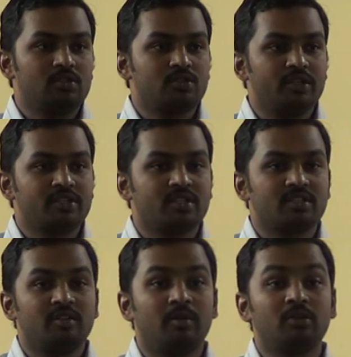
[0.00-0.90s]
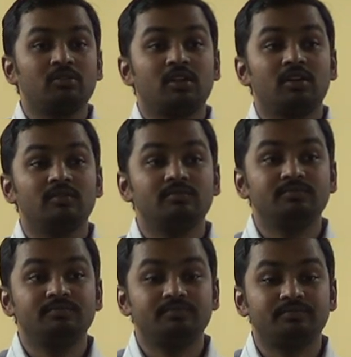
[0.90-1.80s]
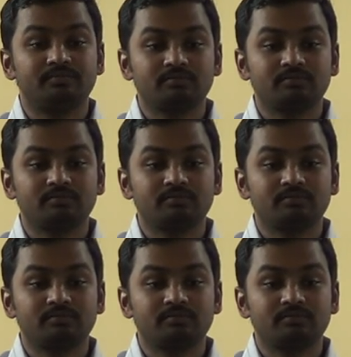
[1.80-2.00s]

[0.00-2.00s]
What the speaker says: We also discussed about interest